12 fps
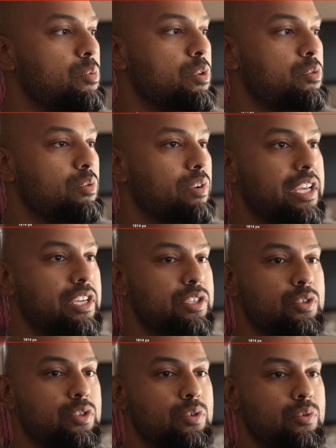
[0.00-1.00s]
relation
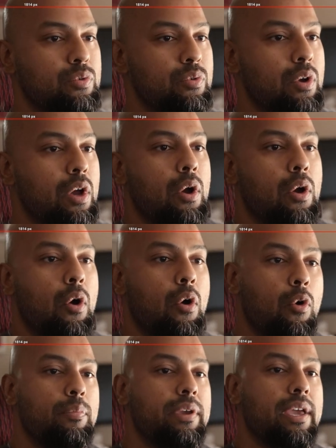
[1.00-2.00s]
to O
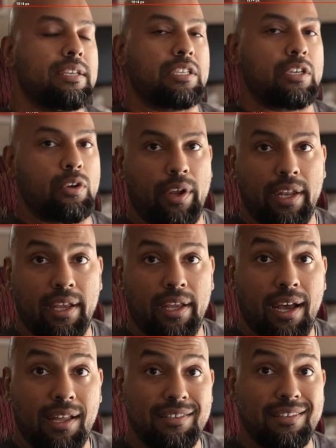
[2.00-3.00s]
B S and creating
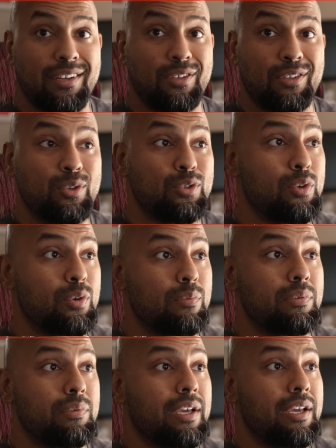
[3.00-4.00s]
content on YouTube.
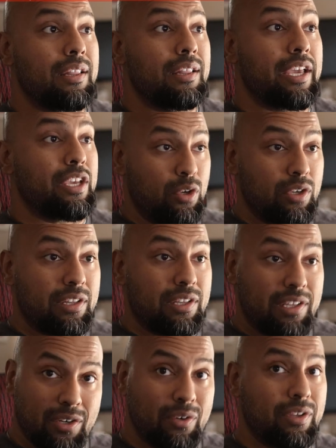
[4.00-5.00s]
Like you're
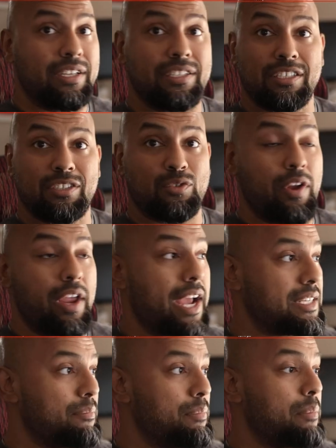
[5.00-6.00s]
literally just reacting.
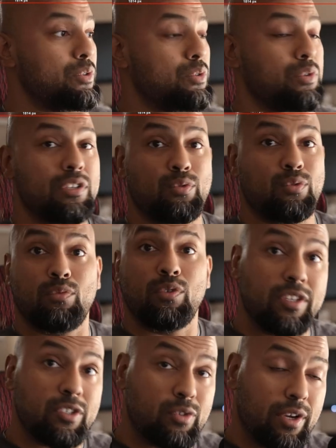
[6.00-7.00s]
People do this with movie
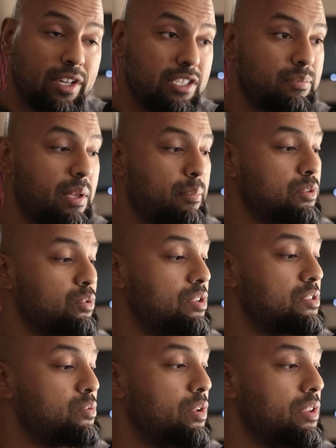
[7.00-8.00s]
trailers. People do this
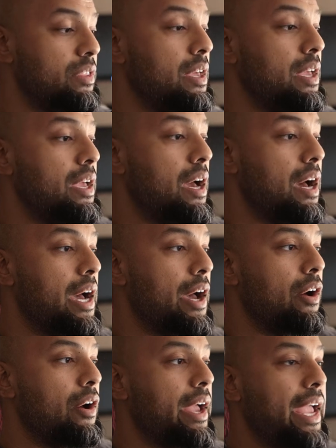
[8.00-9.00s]
with uh,
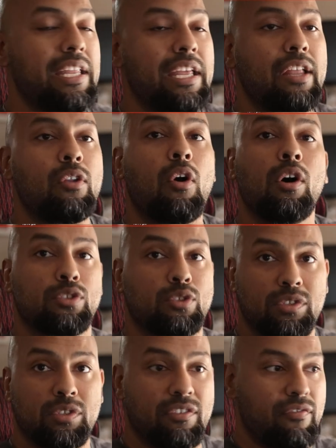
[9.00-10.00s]
any and all
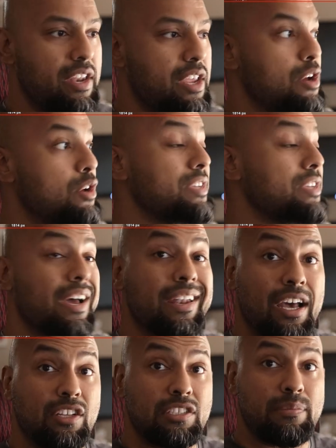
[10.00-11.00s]
sorts of videos,
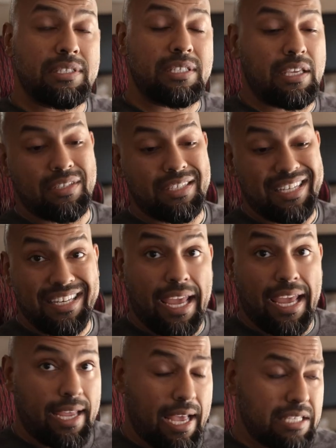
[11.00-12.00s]
announcements. Even
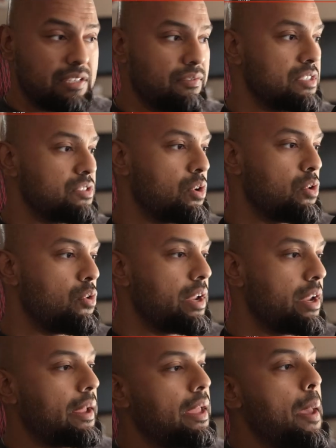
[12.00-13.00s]
today, as of this
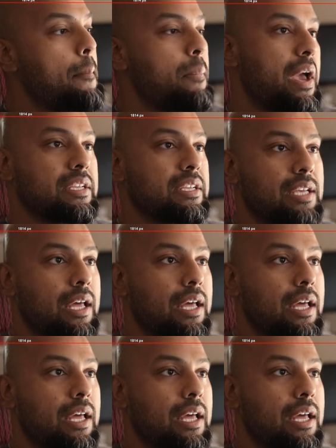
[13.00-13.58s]
recording, Panasonic